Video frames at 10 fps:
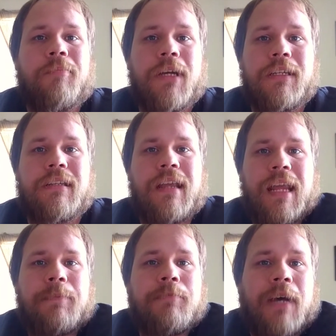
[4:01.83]
But
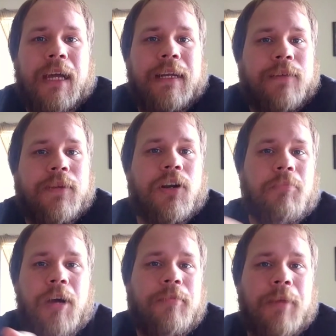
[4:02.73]
keep in mind, if you're
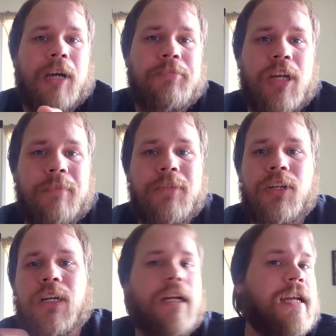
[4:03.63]
a mom and pop shop,
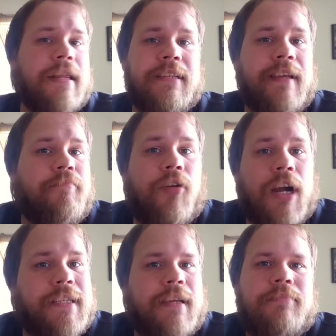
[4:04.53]
you're not going to get the same
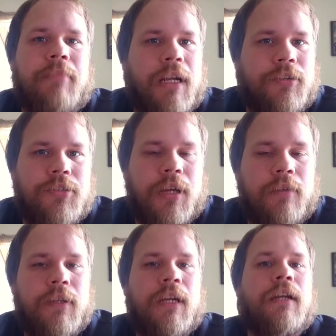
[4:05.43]
price as
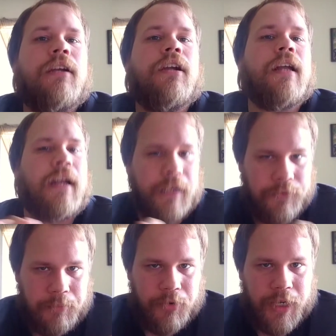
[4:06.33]
Microsoft. You're going to get a
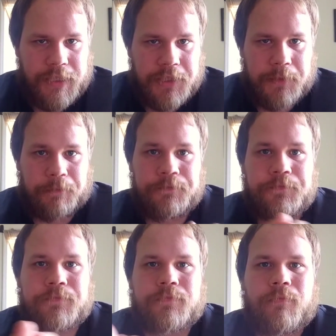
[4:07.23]
different price.
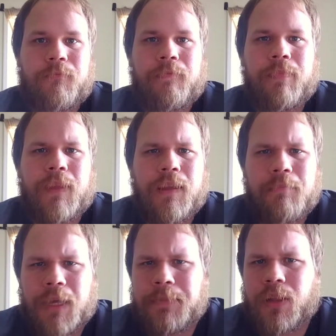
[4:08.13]

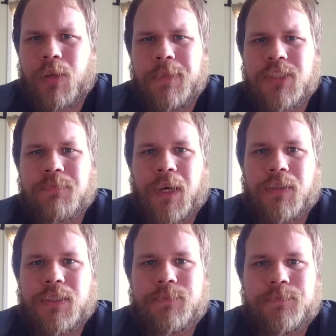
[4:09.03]
It might be a little bit
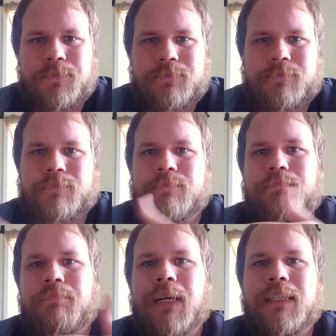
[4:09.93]
smaller,
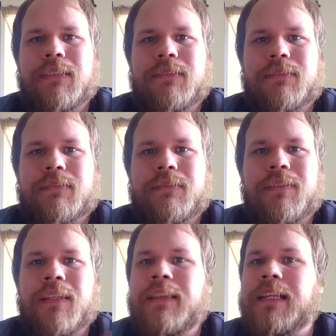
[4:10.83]
but
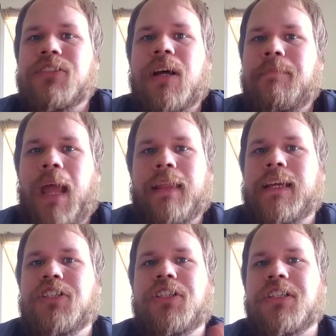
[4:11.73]
that's not bad.
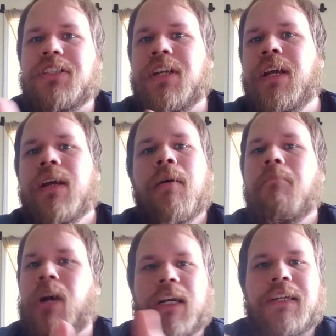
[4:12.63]
That's just
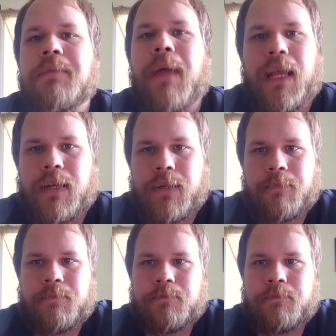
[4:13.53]
market demand.